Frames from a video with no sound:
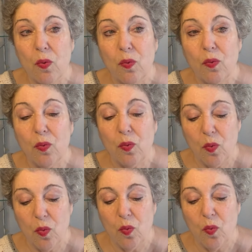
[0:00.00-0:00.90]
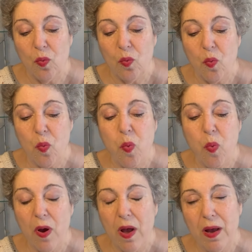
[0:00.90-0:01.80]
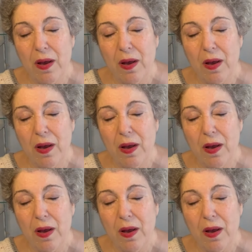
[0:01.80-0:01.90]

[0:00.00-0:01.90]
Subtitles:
[no speech]